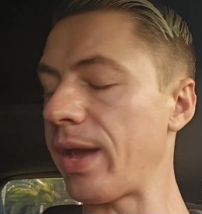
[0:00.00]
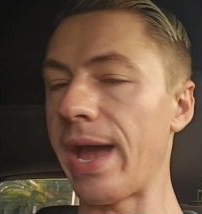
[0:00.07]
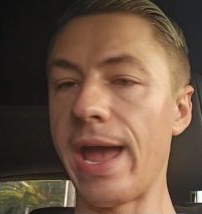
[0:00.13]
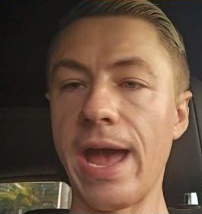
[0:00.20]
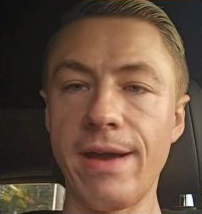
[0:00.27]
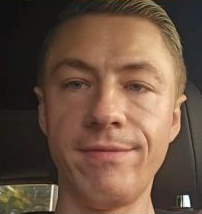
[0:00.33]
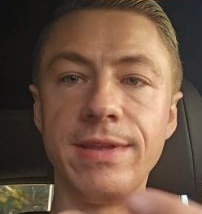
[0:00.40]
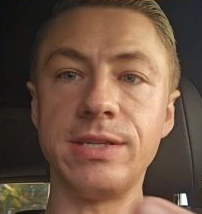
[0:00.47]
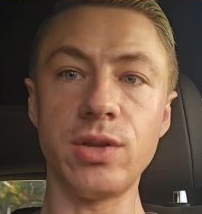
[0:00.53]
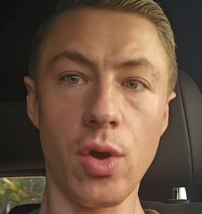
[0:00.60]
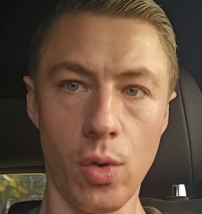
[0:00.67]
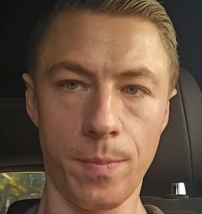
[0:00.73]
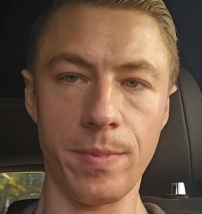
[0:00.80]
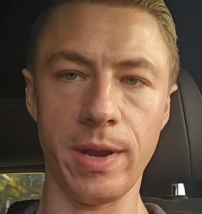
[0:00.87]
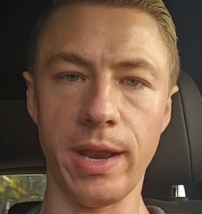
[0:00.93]
I have this
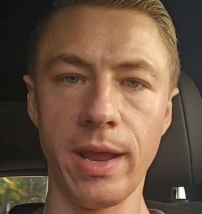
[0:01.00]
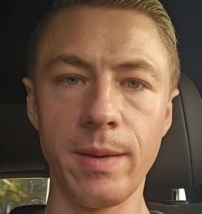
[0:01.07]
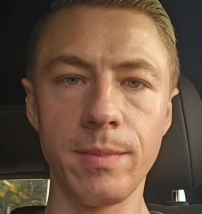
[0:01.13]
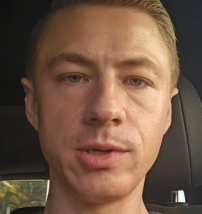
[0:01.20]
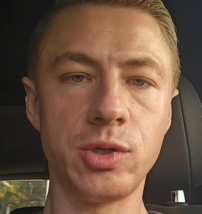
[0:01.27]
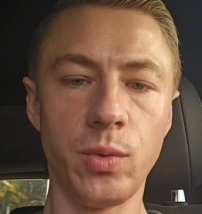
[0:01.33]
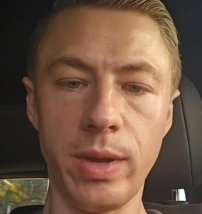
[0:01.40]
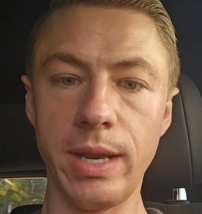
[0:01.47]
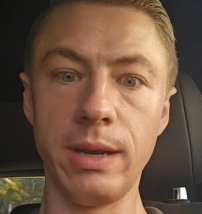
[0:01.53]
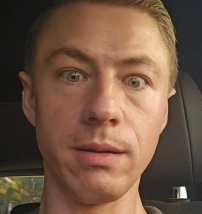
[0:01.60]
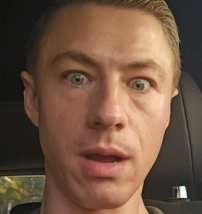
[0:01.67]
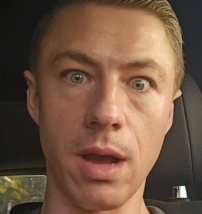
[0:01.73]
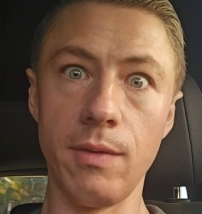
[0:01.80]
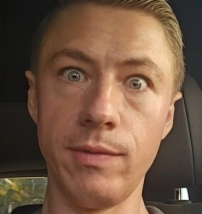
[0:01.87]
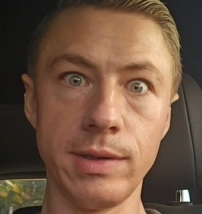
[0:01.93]
opening
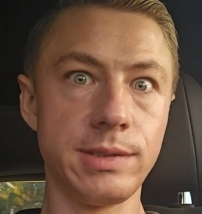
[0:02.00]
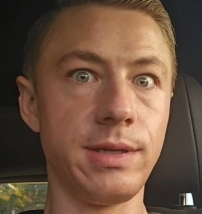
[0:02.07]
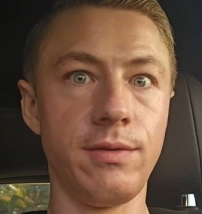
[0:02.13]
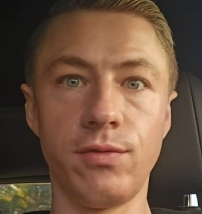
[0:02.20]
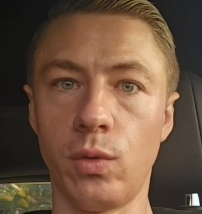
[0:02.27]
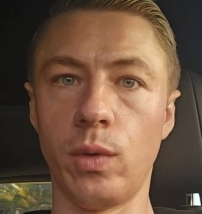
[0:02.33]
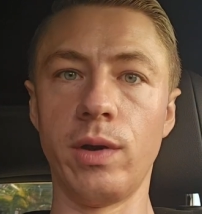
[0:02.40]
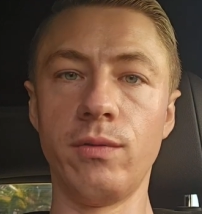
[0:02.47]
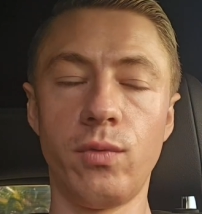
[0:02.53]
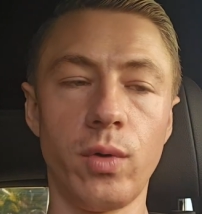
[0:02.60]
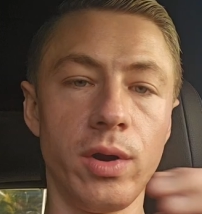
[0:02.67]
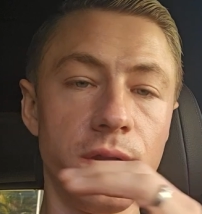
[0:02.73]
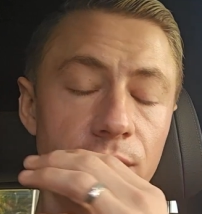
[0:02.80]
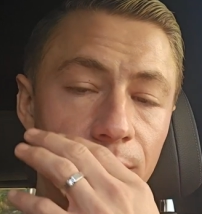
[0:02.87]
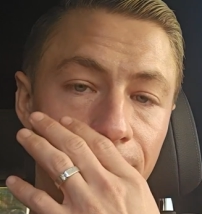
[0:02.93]
between obviously 4 and
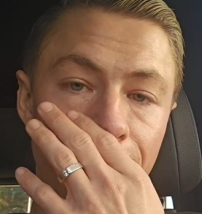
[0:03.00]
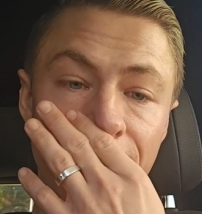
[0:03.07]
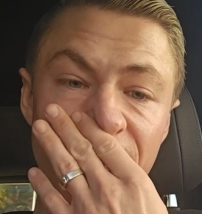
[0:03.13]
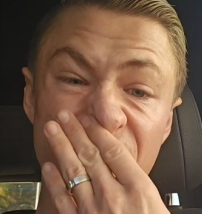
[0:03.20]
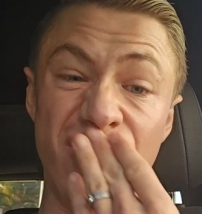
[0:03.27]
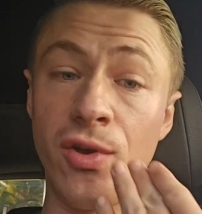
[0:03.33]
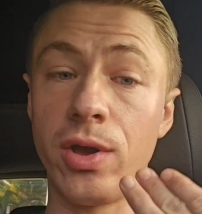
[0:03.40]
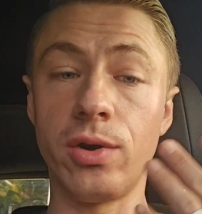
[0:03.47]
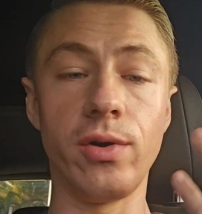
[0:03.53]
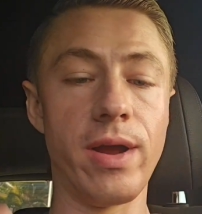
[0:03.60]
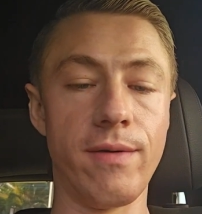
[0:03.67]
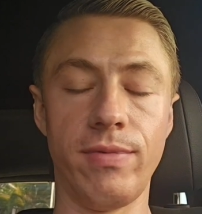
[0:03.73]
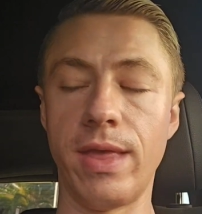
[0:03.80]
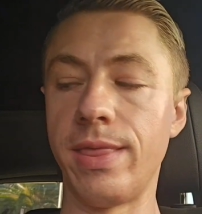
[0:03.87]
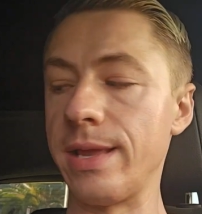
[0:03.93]
4:30. If you could
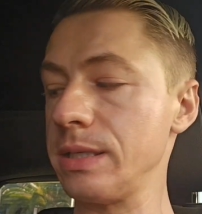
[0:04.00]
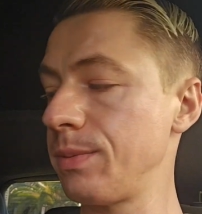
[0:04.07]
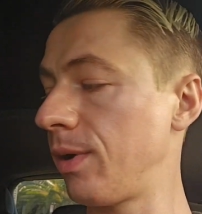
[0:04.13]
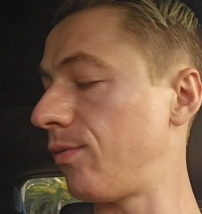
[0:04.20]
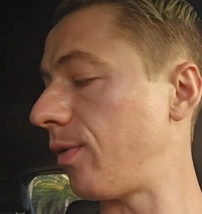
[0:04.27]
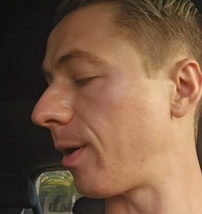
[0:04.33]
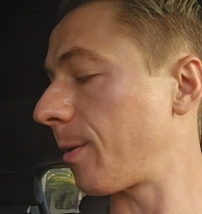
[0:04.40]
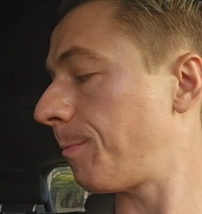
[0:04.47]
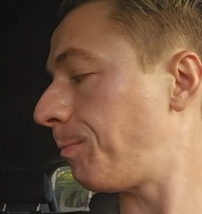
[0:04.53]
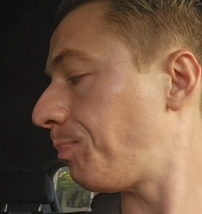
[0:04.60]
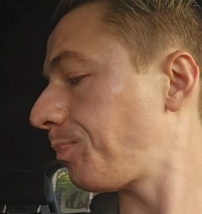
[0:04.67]
arrive then, that's perfect.